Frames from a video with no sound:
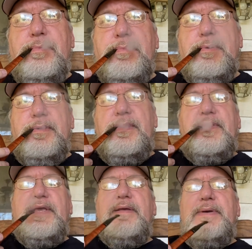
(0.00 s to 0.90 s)
don't know,
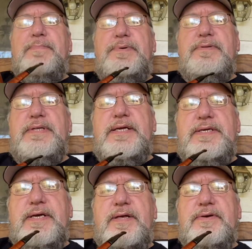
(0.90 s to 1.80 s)
think about putting that
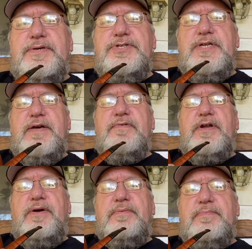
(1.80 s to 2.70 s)
together, because you never
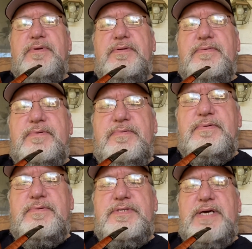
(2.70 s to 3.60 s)
know
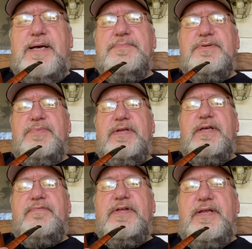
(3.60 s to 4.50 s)
the times that we
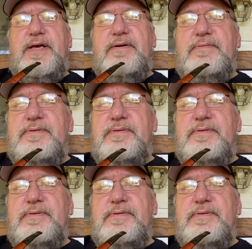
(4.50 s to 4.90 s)
live in now.